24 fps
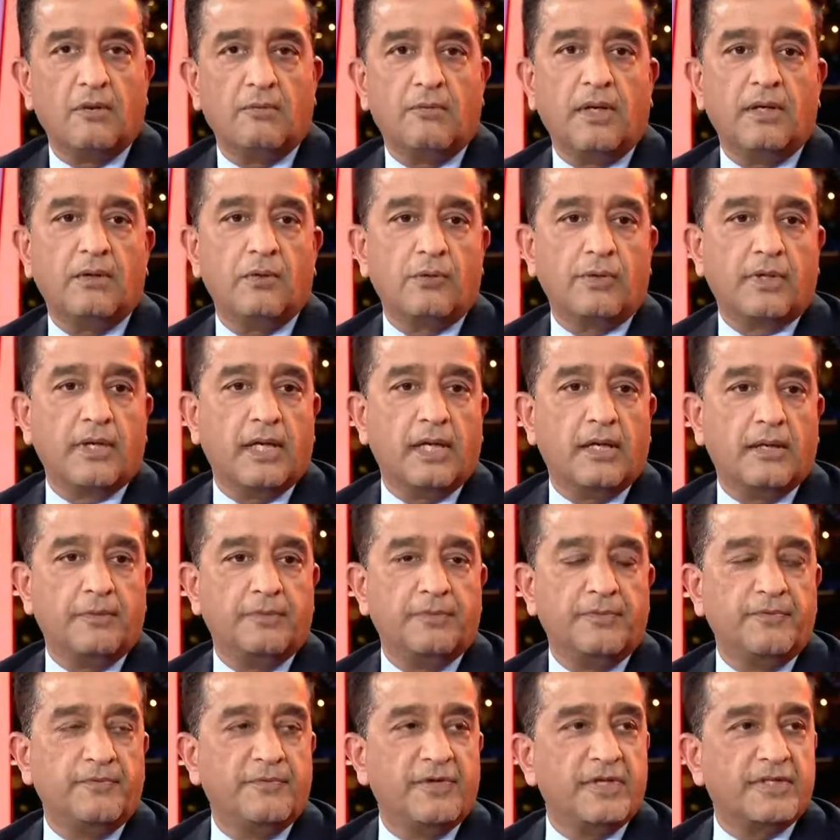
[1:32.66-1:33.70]
Well, look,
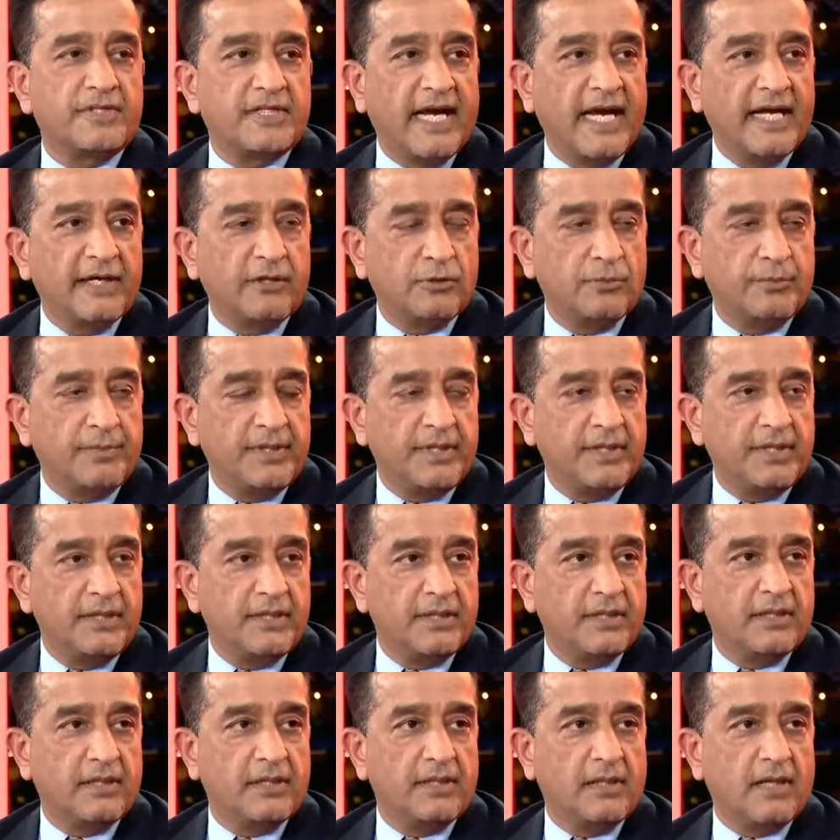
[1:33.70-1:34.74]
we are trying to
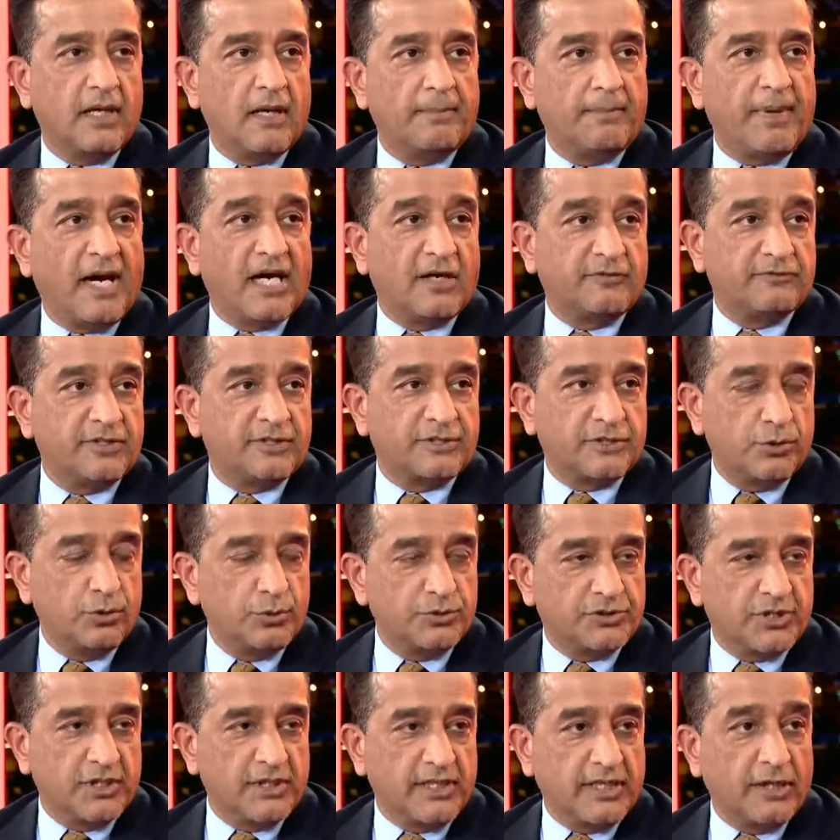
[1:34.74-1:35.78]
be a part of the
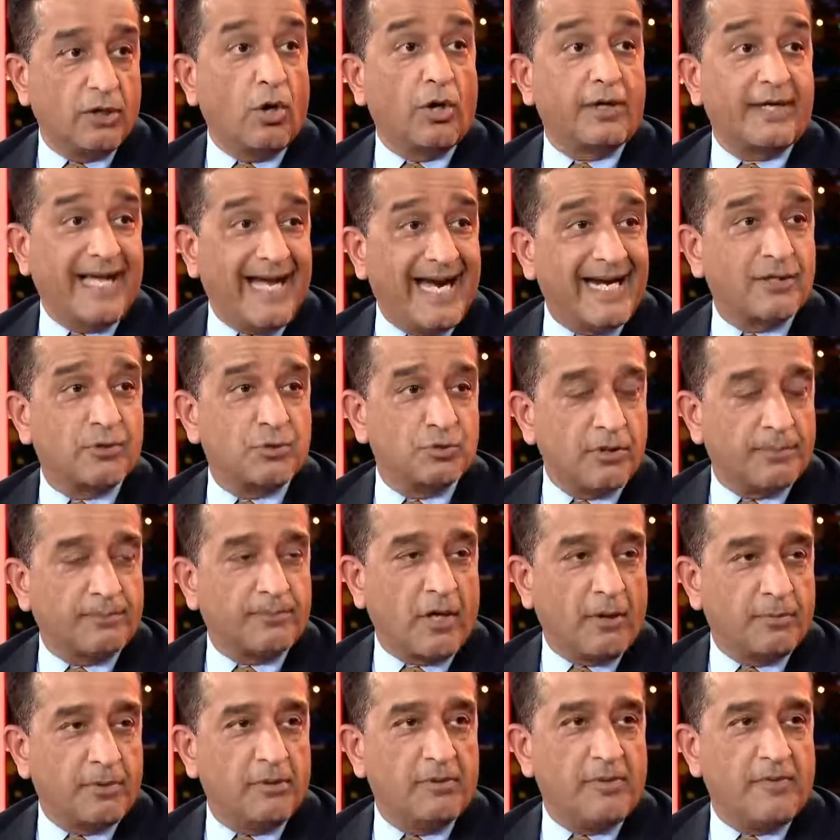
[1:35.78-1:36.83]
solution and not add to the
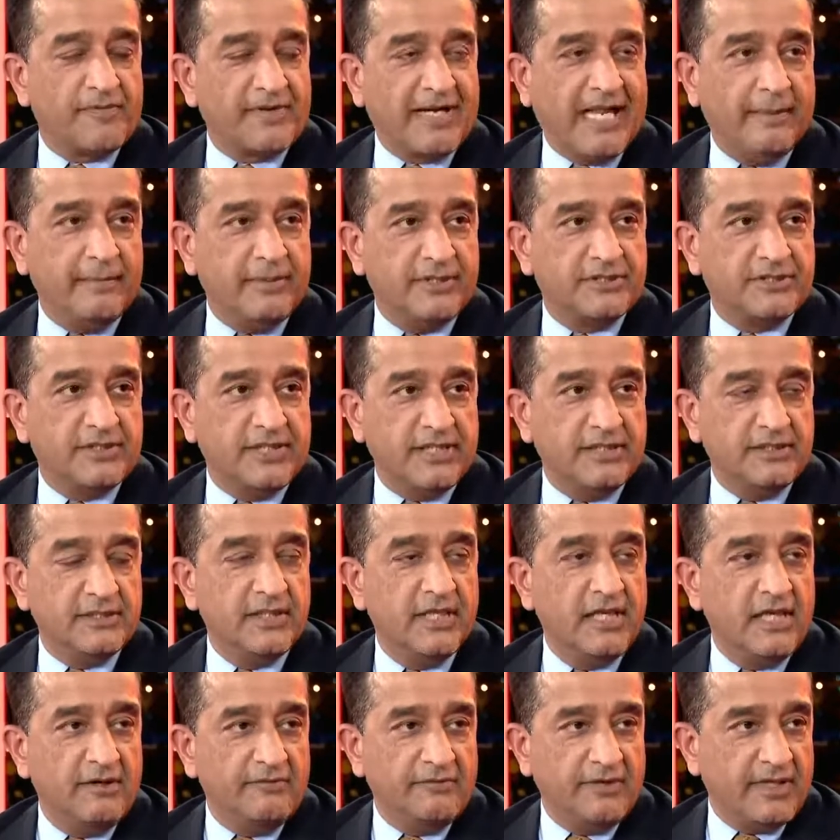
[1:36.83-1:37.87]
problem of climate change.
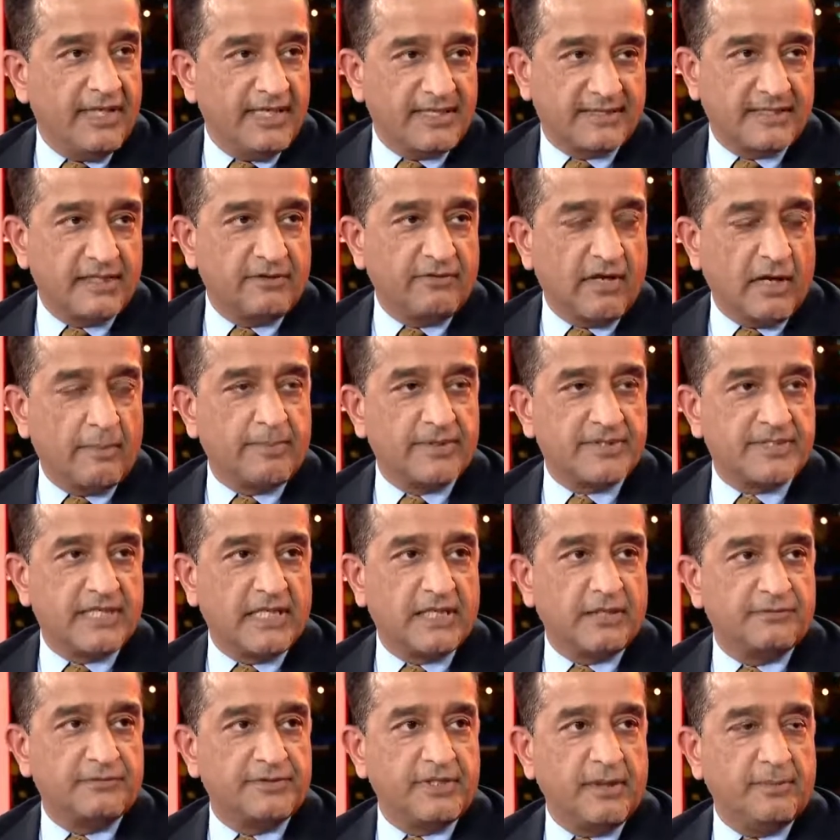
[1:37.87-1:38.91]
We're less than
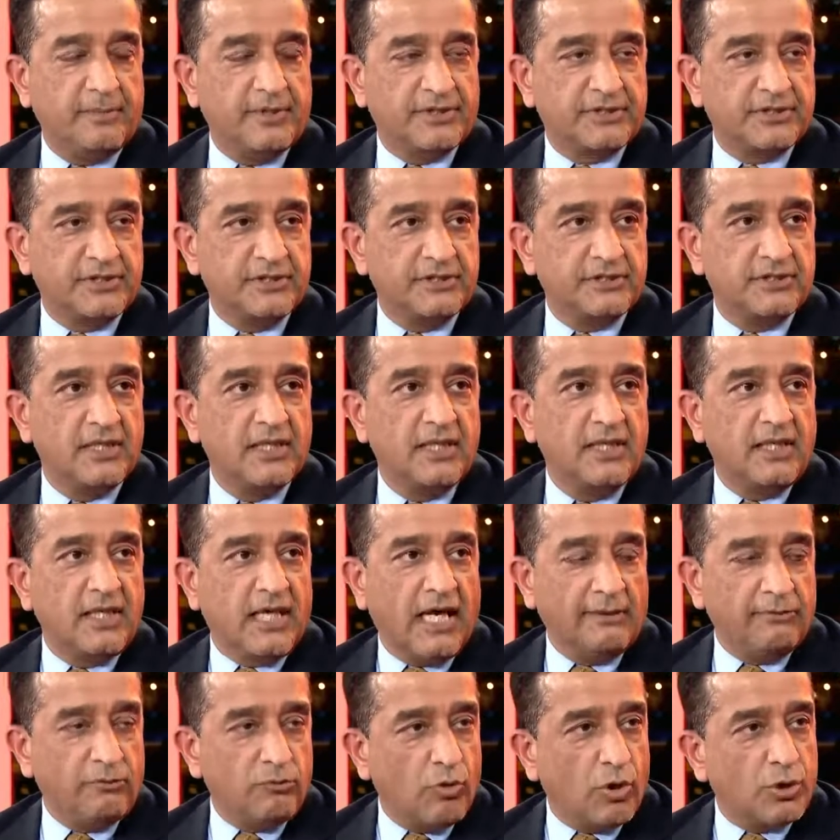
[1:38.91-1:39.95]
1% of the emissions,
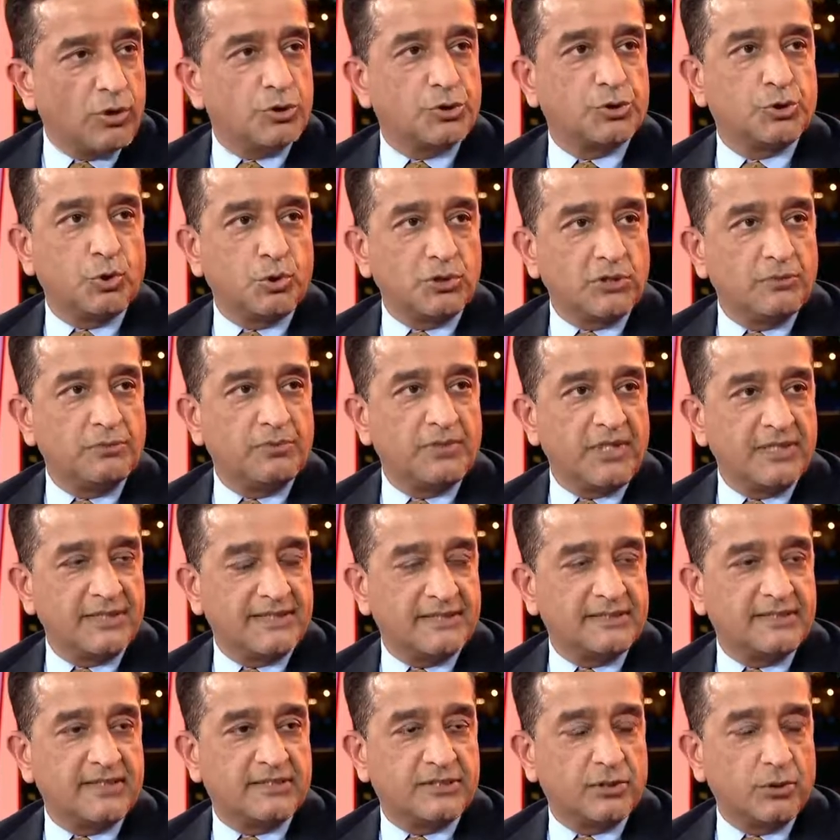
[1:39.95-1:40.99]
and we want to show the world
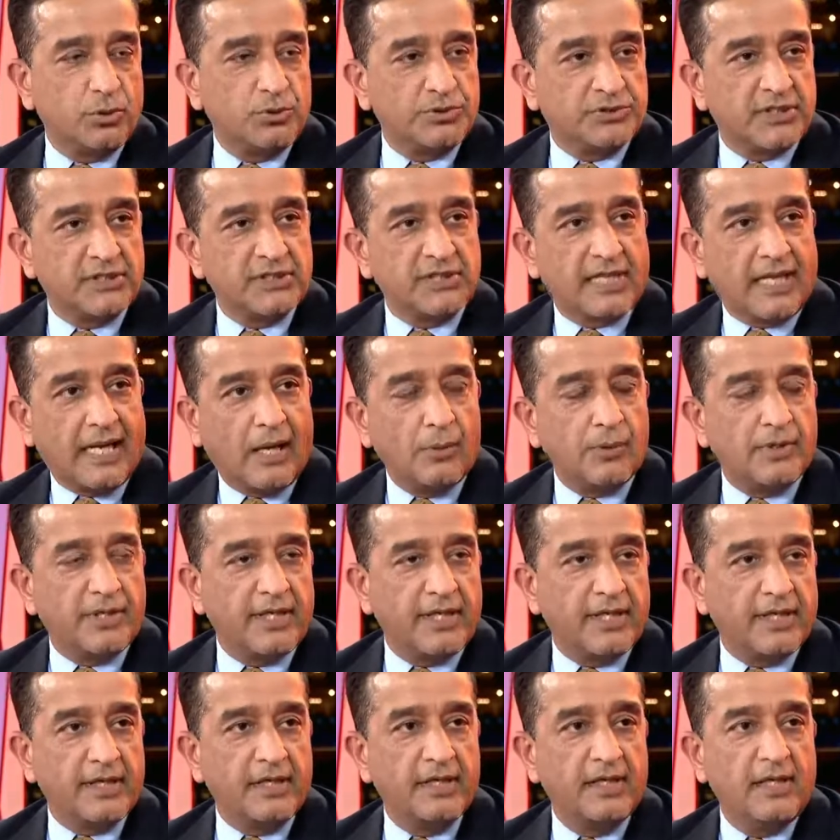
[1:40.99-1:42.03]
that the solutions are out
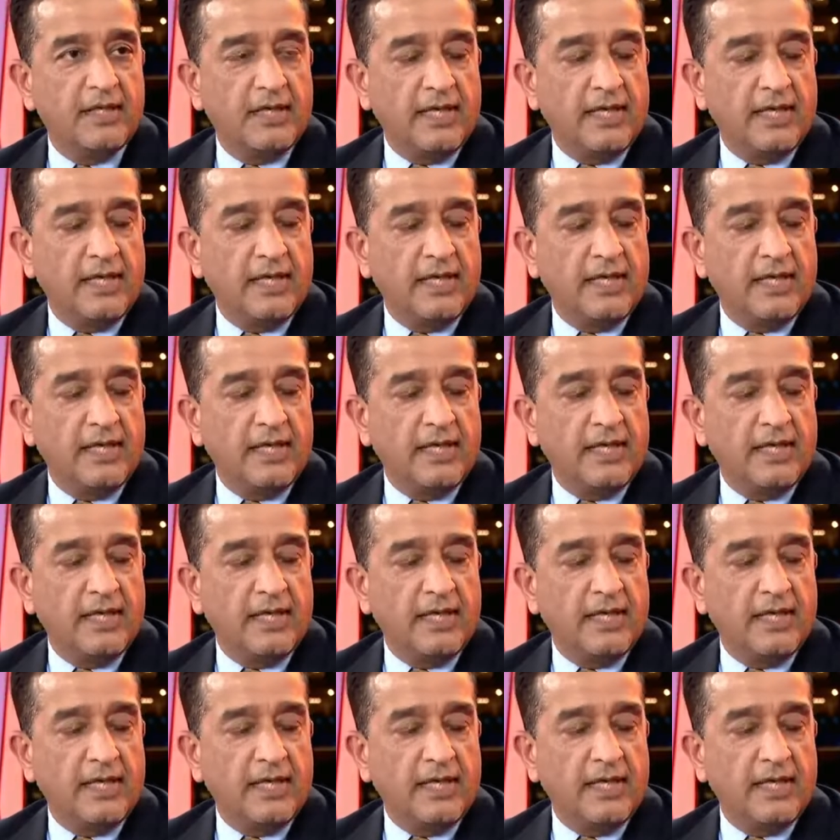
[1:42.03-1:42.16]
there.